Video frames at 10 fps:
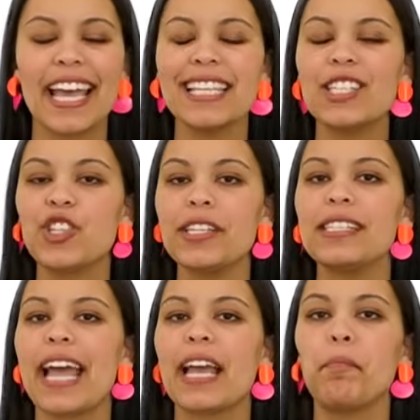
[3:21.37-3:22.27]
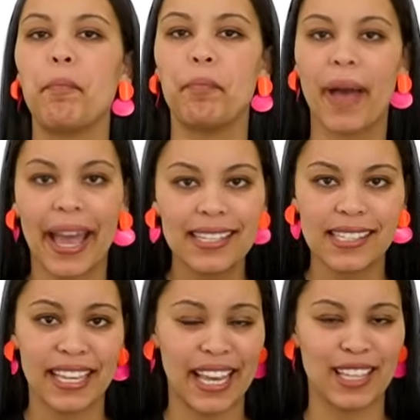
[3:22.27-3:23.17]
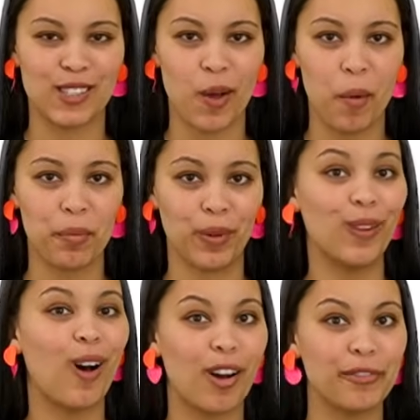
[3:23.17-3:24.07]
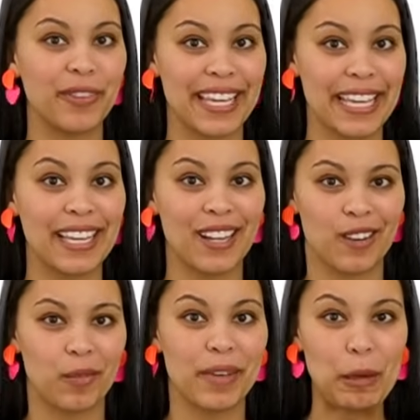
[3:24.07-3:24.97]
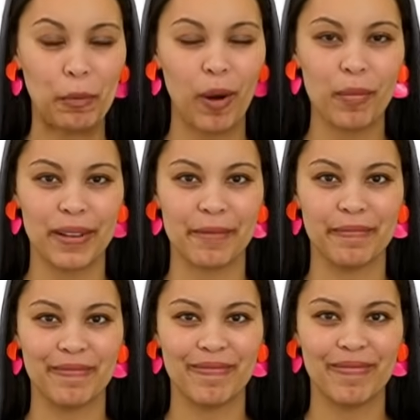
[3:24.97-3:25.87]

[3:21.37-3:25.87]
is just a basic example of the economic problem.